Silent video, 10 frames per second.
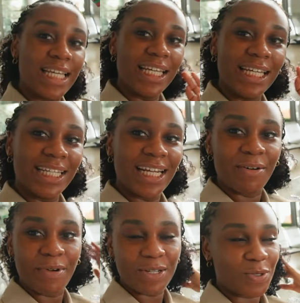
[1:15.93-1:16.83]
in
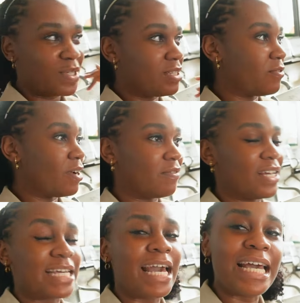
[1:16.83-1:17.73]
and we're just waiting for our
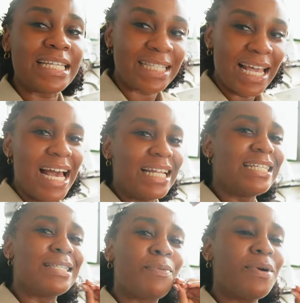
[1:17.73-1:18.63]
flight. Guys, this
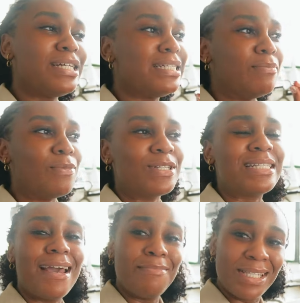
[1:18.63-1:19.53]
is probably the most
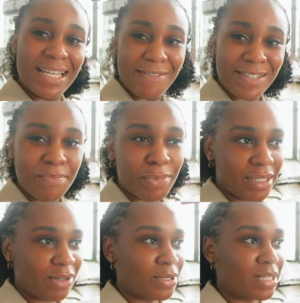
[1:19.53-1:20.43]
empty I've seen Port Harcourt